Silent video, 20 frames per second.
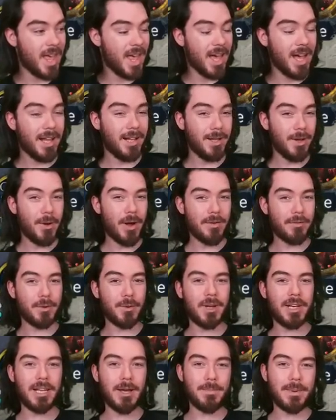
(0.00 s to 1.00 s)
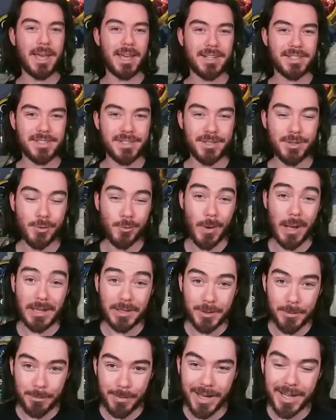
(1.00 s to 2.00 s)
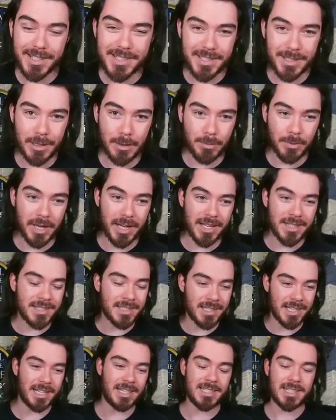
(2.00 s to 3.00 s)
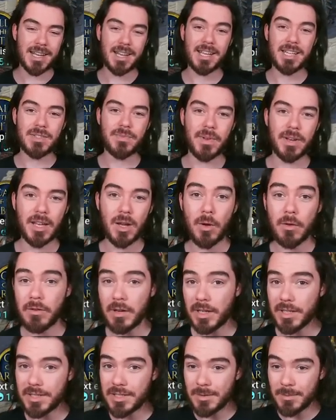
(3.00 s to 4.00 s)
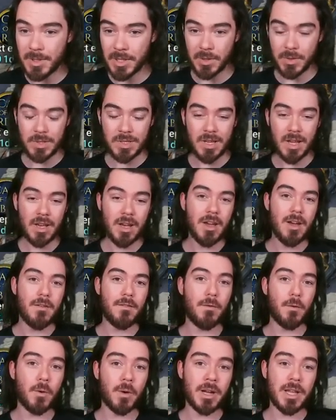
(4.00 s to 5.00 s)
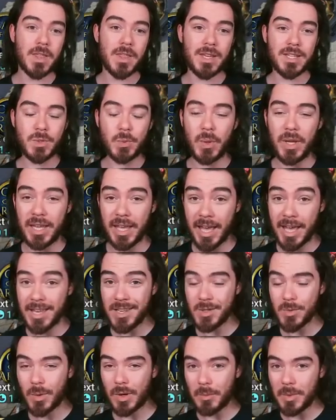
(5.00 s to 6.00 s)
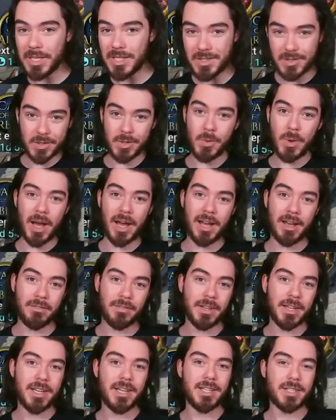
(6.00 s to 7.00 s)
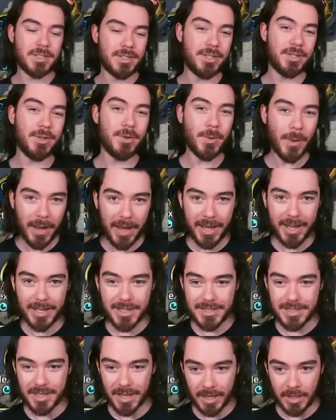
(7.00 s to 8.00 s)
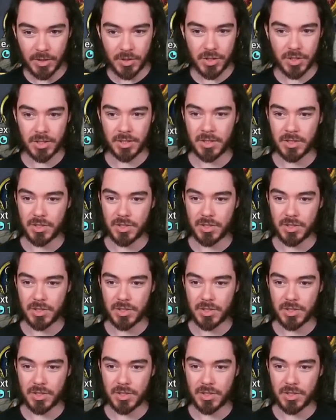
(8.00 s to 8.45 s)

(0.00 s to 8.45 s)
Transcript: Hello everyone, Nubkex here. Welcome back to Nub Raids, and in today's video we've got some news for this weekend where we do have 2x ancient